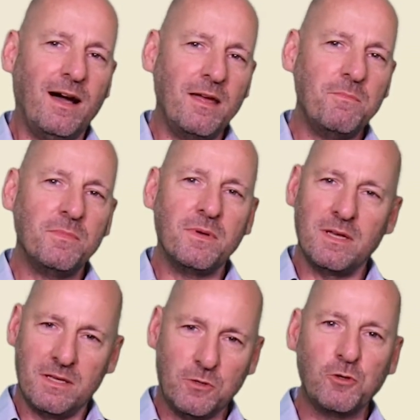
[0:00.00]
I'm
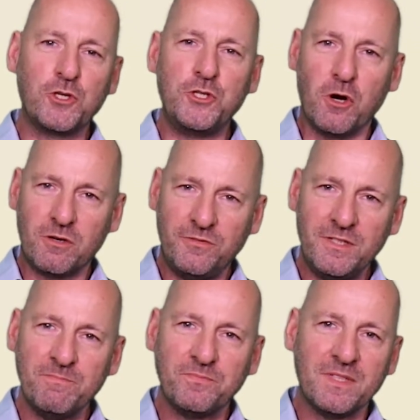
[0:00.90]
a social
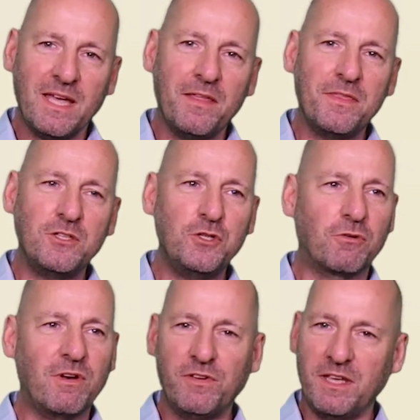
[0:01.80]
geographer at the
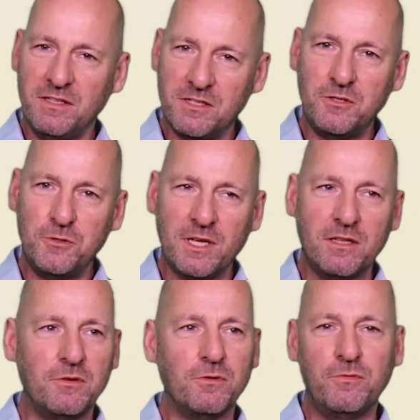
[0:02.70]
Geographic Institute
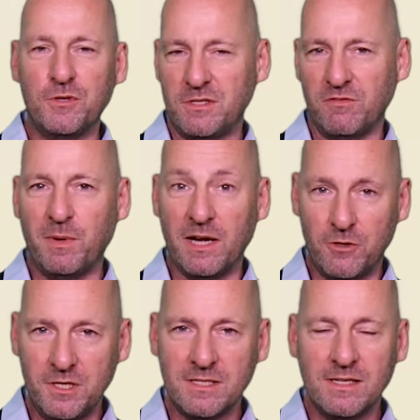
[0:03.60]
at the University of
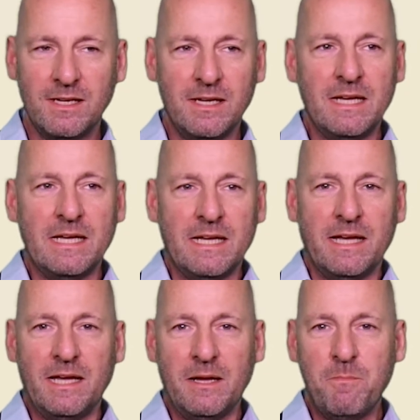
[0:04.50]
Bayreuth,
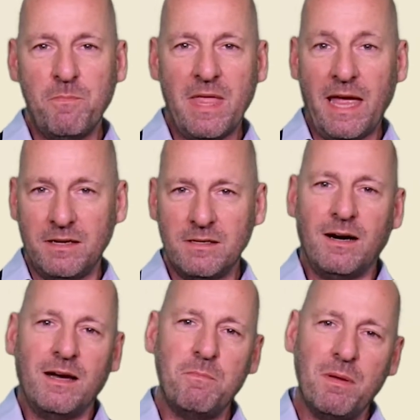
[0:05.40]
and I'm
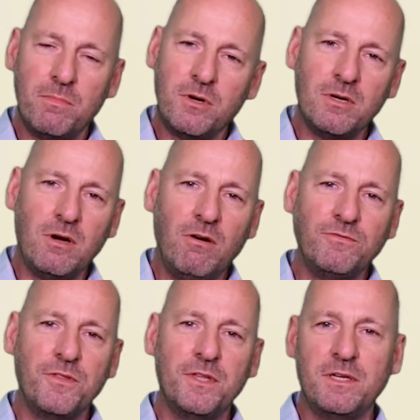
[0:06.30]
a member
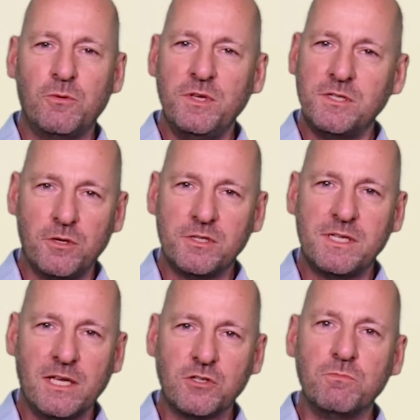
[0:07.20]
of the research
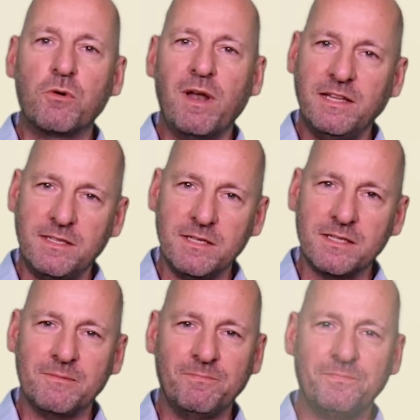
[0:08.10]
section
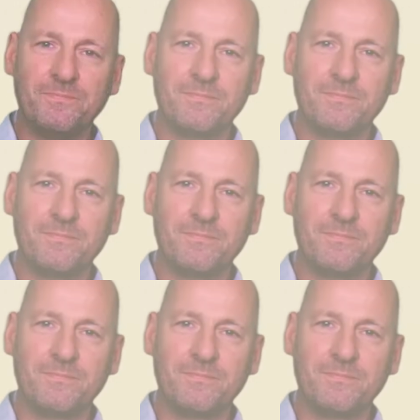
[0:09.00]
Moralities.